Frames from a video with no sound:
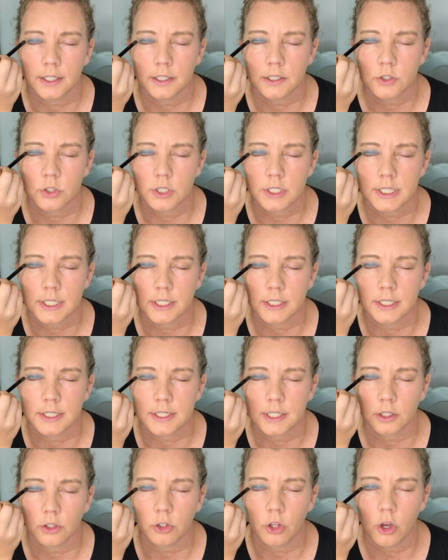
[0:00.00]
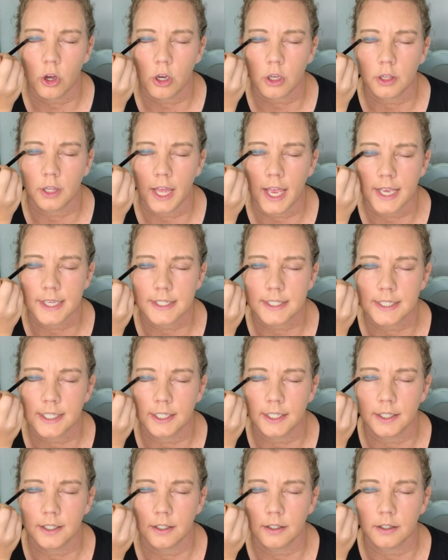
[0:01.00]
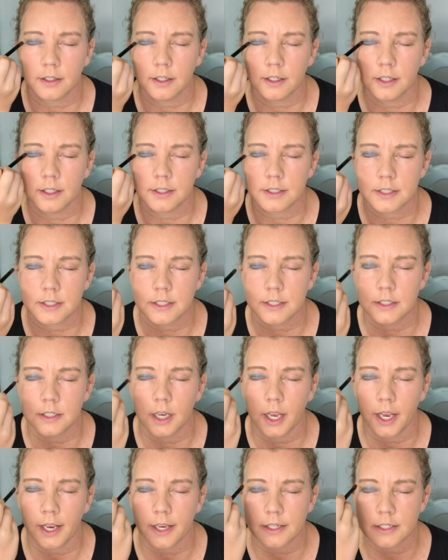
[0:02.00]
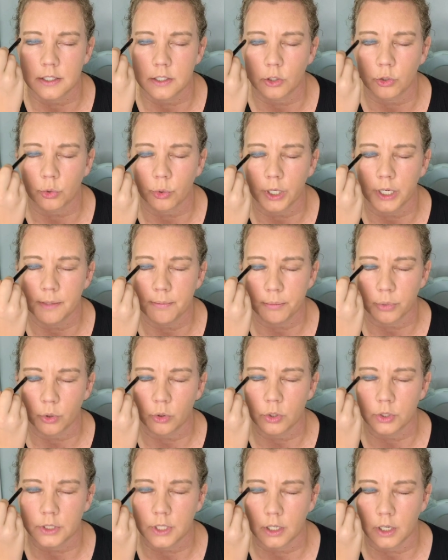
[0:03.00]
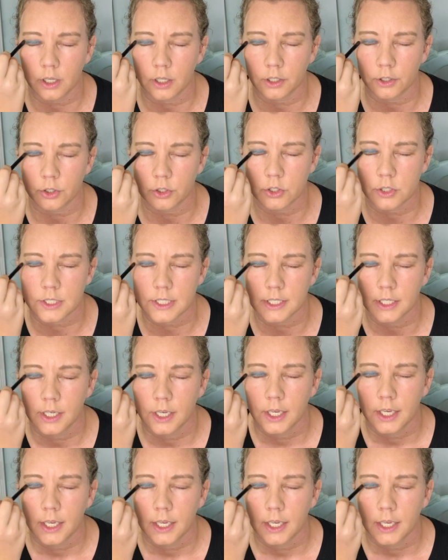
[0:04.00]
It's a long lasting, it has great bold colors,